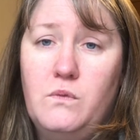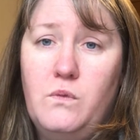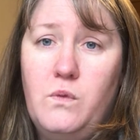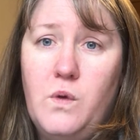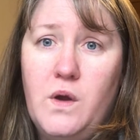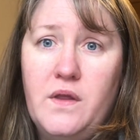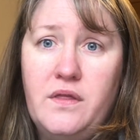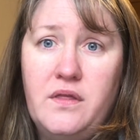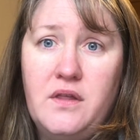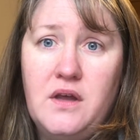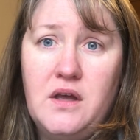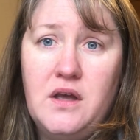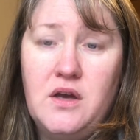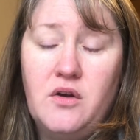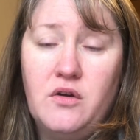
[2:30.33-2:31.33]
with
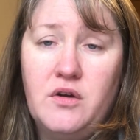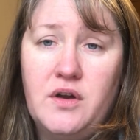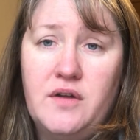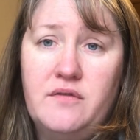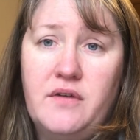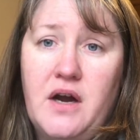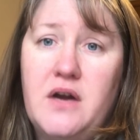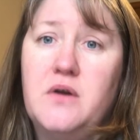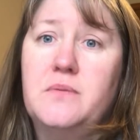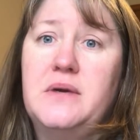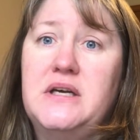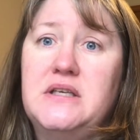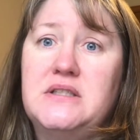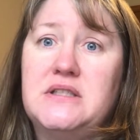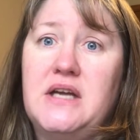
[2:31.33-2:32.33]
the current
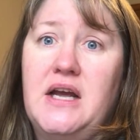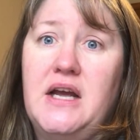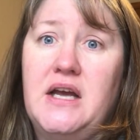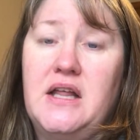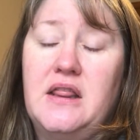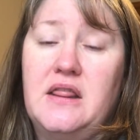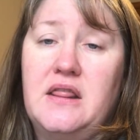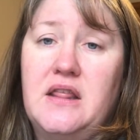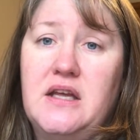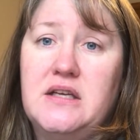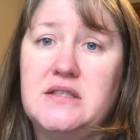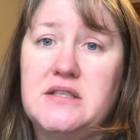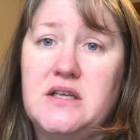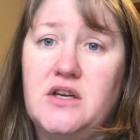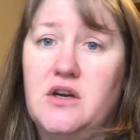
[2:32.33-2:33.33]
environment and
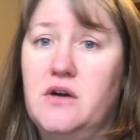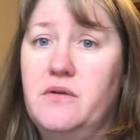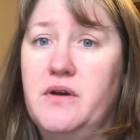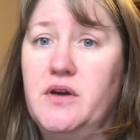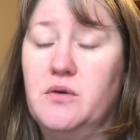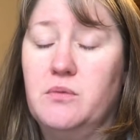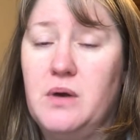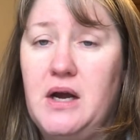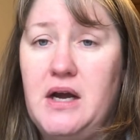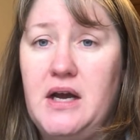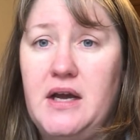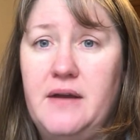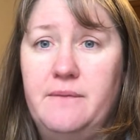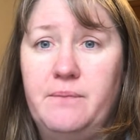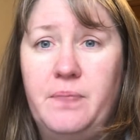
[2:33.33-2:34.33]
things that are going
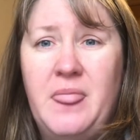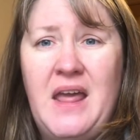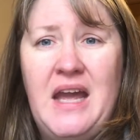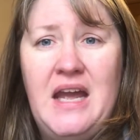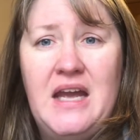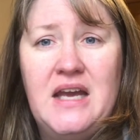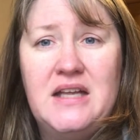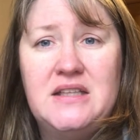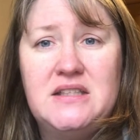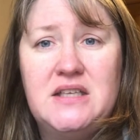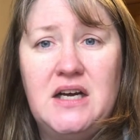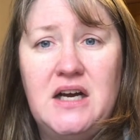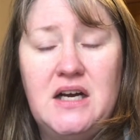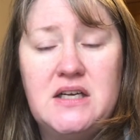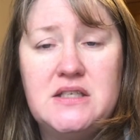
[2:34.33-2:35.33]
awry,
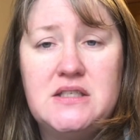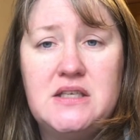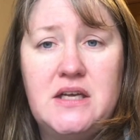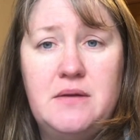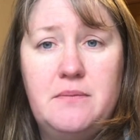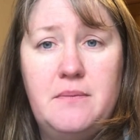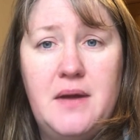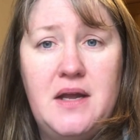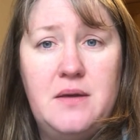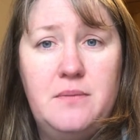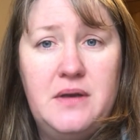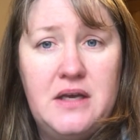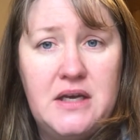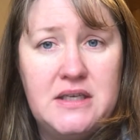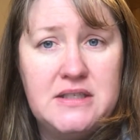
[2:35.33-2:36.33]
to us, it may
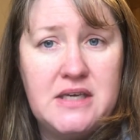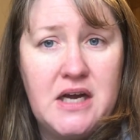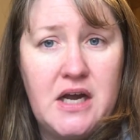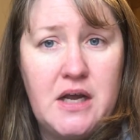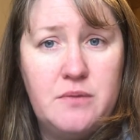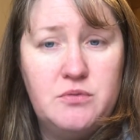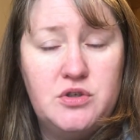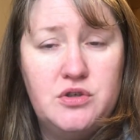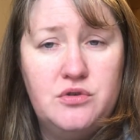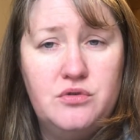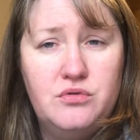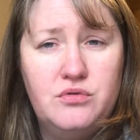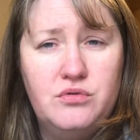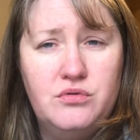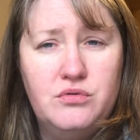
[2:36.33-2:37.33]
be a time
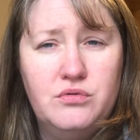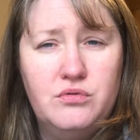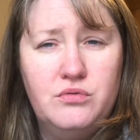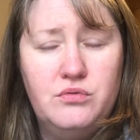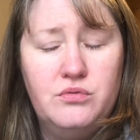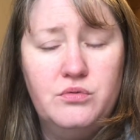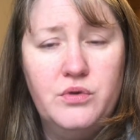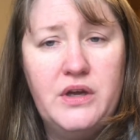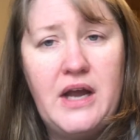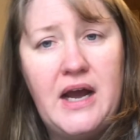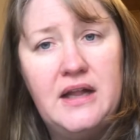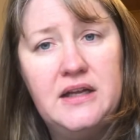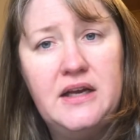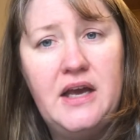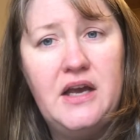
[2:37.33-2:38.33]
to
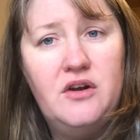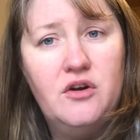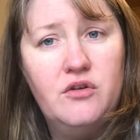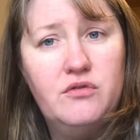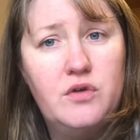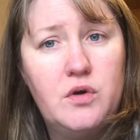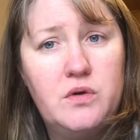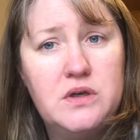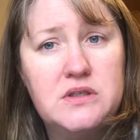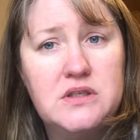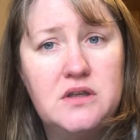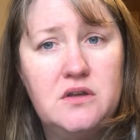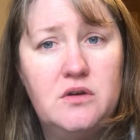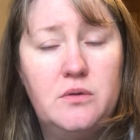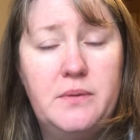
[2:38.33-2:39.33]
reallocate our
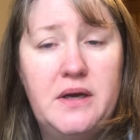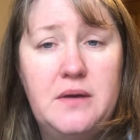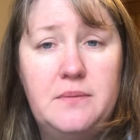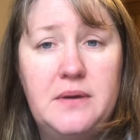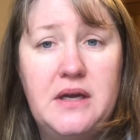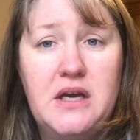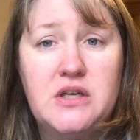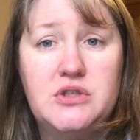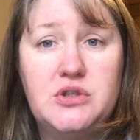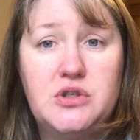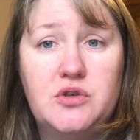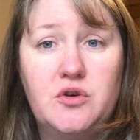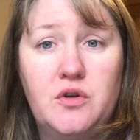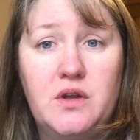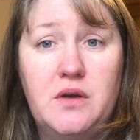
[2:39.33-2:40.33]
focus a little bit, because
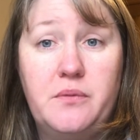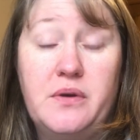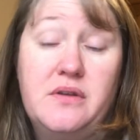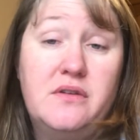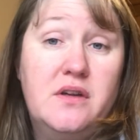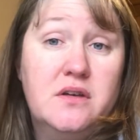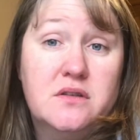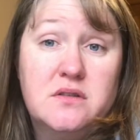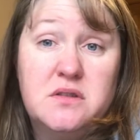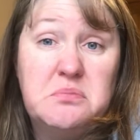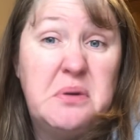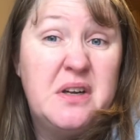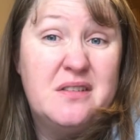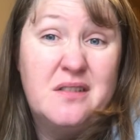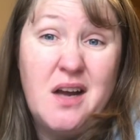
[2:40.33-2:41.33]
generally we still
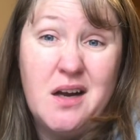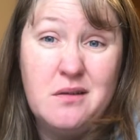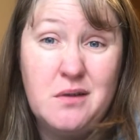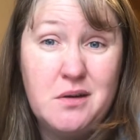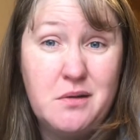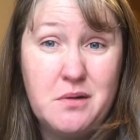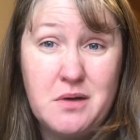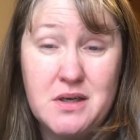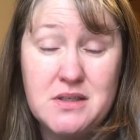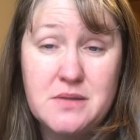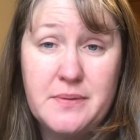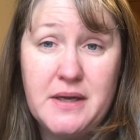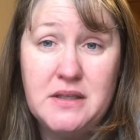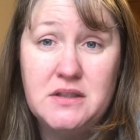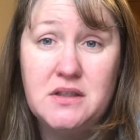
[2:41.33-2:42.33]
spend kind of what we want to
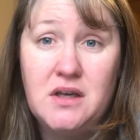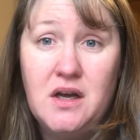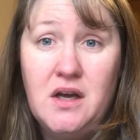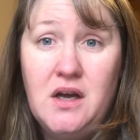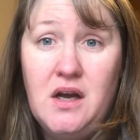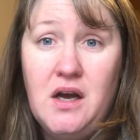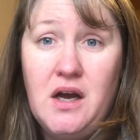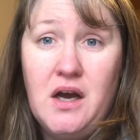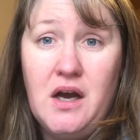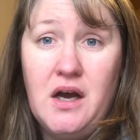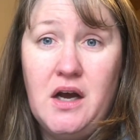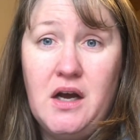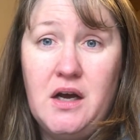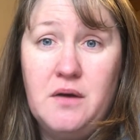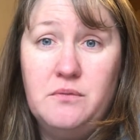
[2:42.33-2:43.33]
spend.
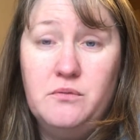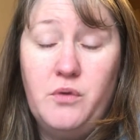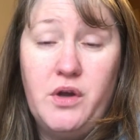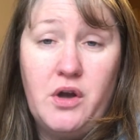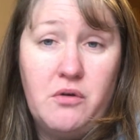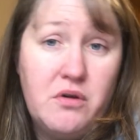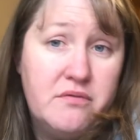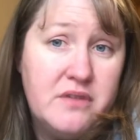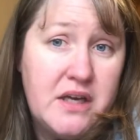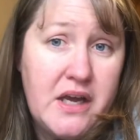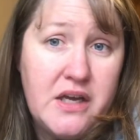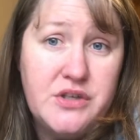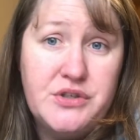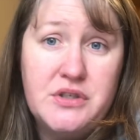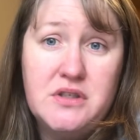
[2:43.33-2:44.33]
We go on
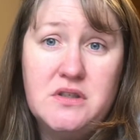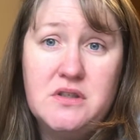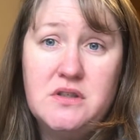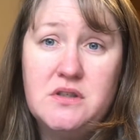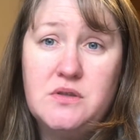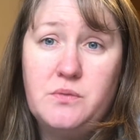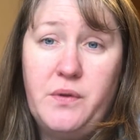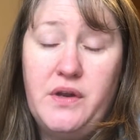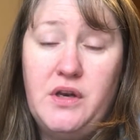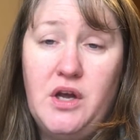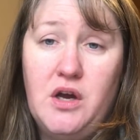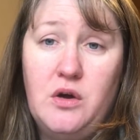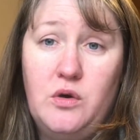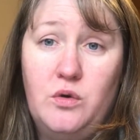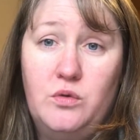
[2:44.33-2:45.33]
vacations. We
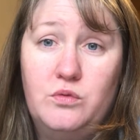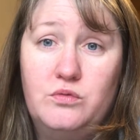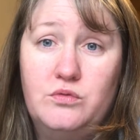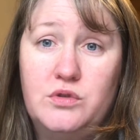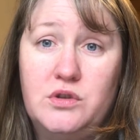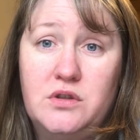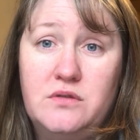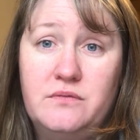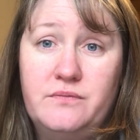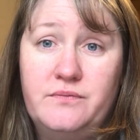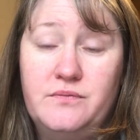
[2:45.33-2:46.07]
don't